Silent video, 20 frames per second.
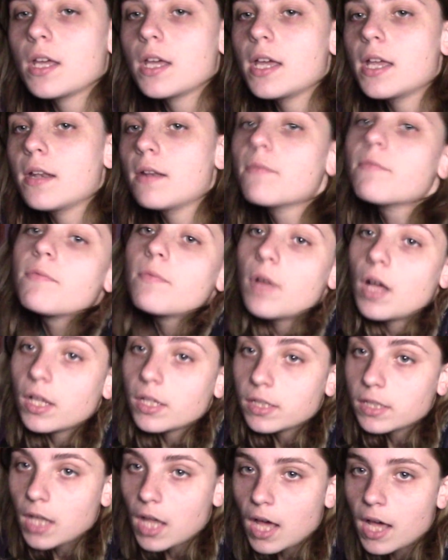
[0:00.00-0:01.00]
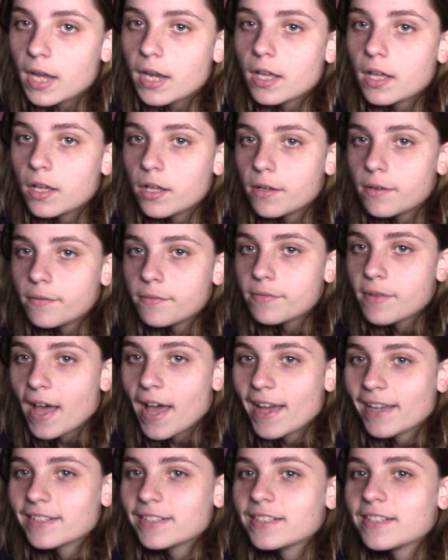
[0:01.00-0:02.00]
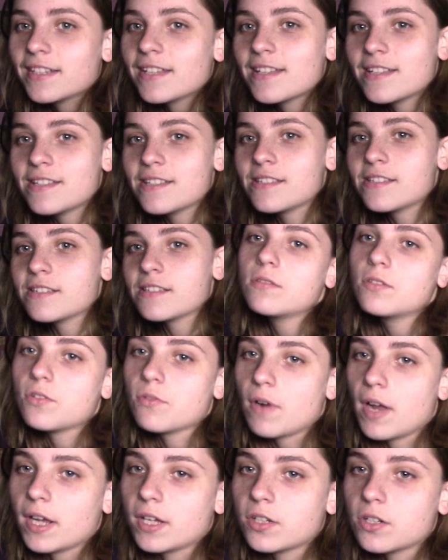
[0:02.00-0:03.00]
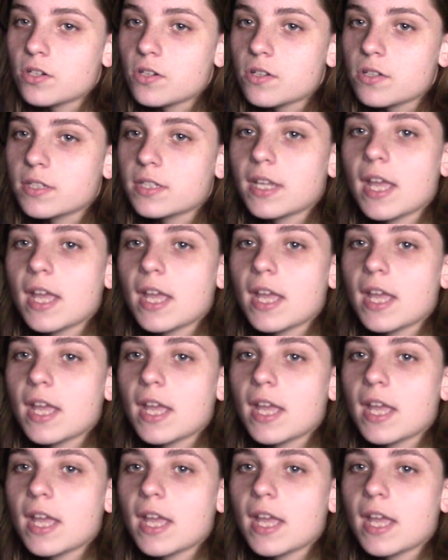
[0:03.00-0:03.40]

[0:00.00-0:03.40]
And a lot of acting is directors,